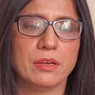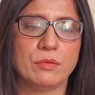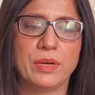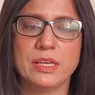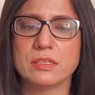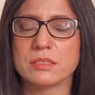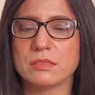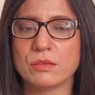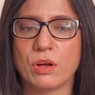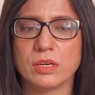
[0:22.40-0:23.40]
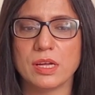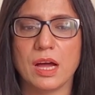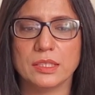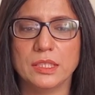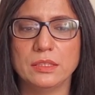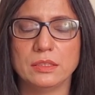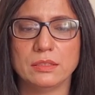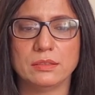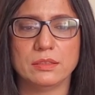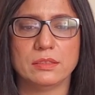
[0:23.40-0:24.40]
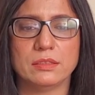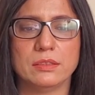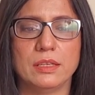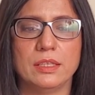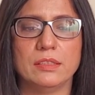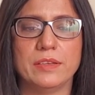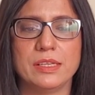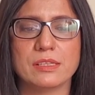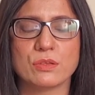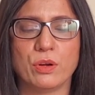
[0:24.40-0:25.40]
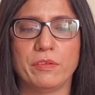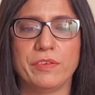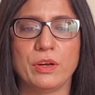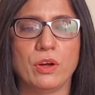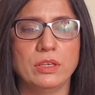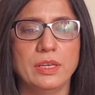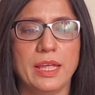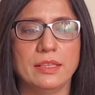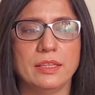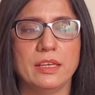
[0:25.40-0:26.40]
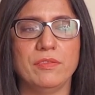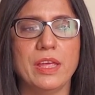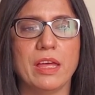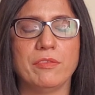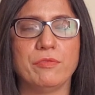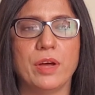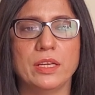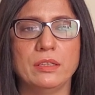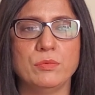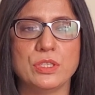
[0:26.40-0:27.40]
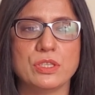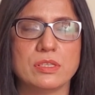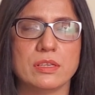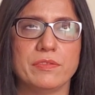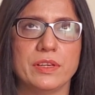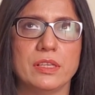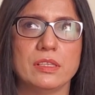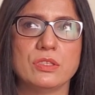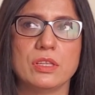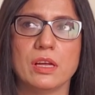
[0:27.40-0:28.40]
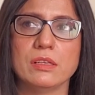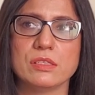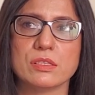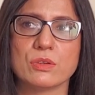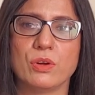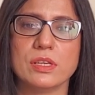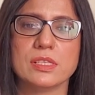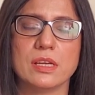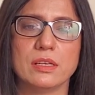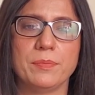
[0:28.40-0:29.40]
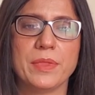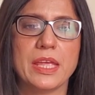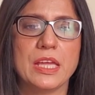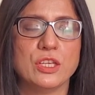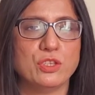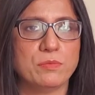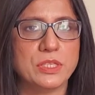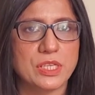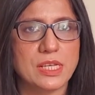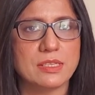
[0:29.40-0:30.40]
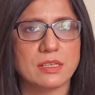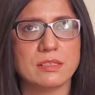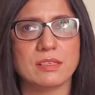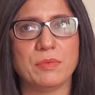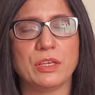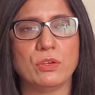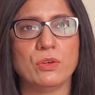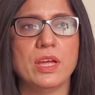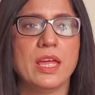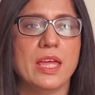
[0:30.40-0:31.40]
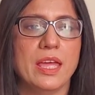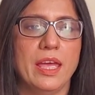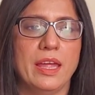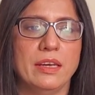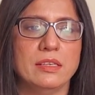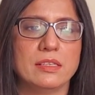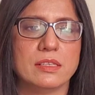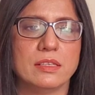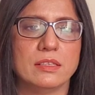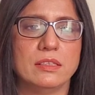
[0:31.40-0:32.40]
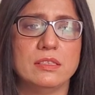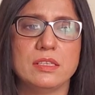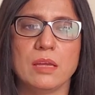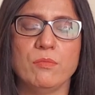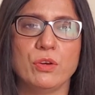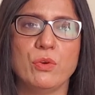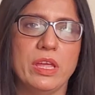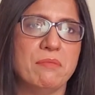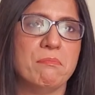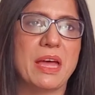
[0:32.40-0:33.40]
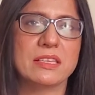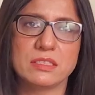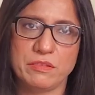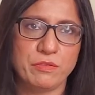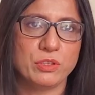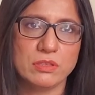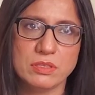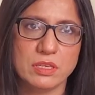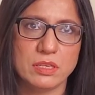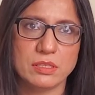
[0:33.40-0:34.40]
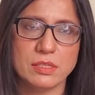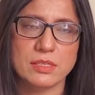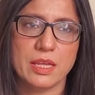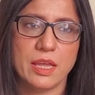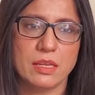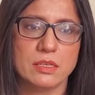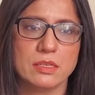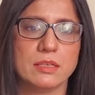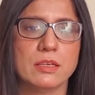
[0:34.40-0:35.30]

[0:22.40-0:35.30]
one is called Adat, the other one is called Firon, and then we have one which is Faratishtak, which is called Jo Bache Hai Sang Samitlo. And this time we're going massive on the serials, and